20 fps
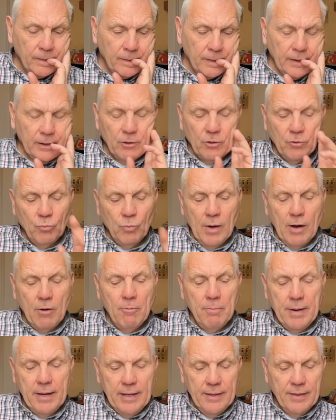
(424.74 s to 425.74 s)
It could well
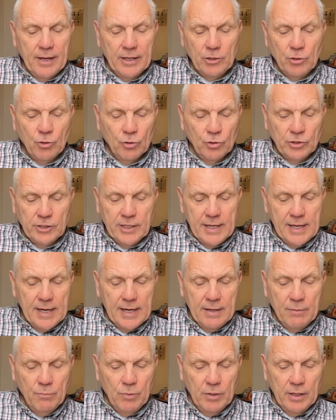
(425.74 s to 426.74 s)
be that you're
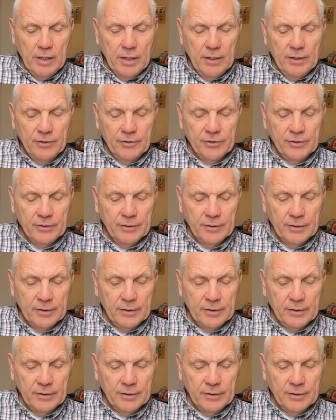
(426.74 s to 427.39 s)
dealing with